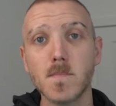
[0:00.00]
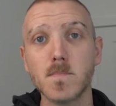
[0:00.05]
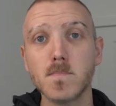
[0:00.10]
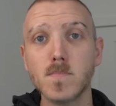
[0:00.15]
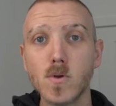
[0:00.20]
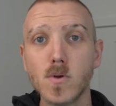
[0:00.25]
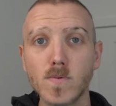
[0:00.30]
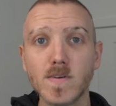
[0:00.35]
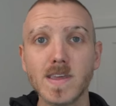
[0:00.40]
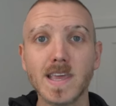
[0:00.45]

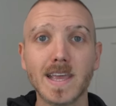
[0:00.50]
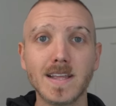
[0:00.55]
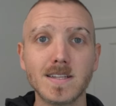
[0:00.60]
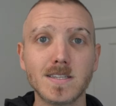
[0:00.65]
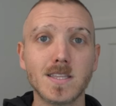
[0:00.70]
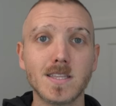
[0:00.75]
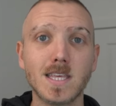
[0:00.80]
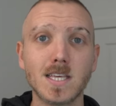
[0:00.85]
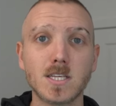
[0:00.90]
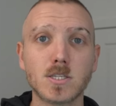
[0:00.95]
moving
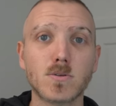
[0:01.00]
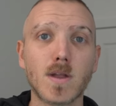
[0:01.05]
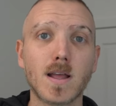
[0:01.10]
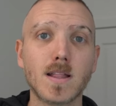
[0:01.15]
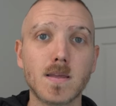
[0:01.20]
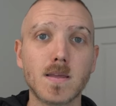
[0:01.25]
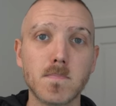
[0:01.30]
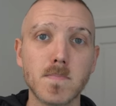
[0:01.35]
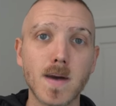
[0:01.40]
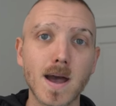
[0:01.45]
into the
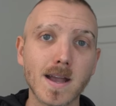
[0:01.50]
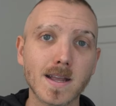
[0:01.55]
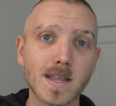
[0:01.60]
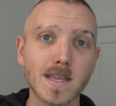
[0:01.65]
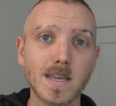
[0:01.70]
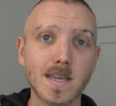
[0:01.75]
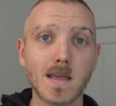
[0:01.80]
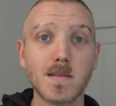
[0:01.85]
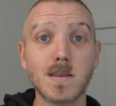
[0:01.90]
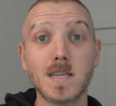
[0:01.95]
Australian
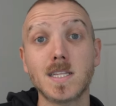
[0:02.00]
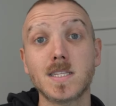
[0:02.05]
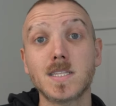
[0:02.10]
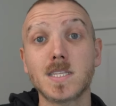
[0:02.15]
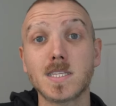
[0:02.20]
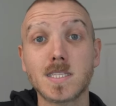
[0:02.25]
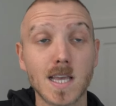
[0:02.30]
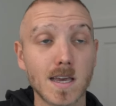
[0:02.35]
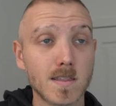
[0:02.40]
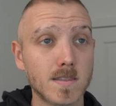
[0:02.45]
market and
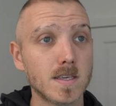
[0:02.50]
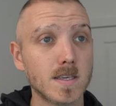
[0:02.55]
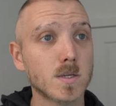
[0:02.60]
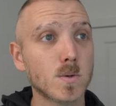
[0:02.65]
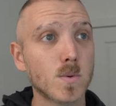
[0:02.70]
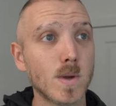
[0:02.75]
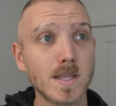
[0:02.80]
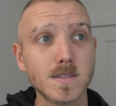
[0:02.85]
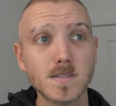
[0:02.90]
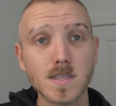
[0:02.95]
into Southeast
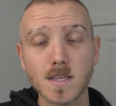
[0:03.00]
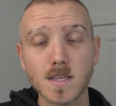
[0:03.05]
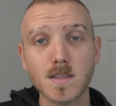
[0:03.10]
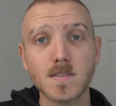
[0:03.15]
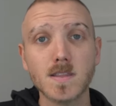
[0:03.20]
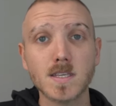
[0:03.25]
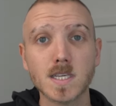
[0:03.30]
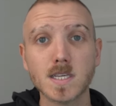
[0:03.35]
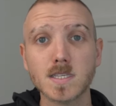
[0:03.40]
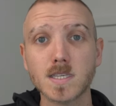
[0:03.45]
Queensland in
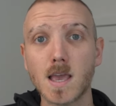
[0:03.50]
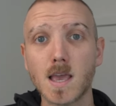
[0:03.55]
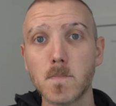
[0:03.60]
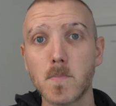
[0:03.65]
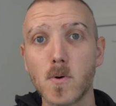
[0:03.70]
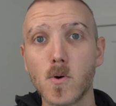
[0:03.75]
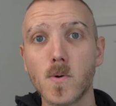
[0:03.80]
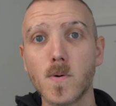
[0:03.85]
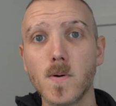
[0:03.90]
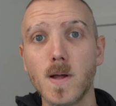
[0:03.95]
this
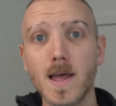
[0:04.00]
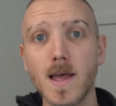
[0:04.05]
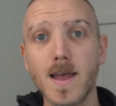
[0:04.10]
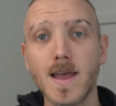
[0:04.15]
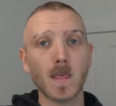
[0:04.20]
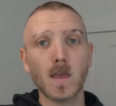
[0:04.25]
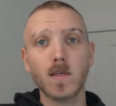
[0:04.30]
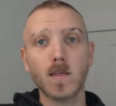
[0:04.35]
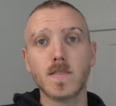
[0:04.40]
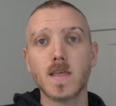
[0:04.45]
example.
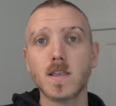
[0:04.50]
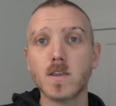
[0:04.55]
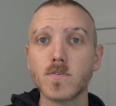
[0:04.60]
Then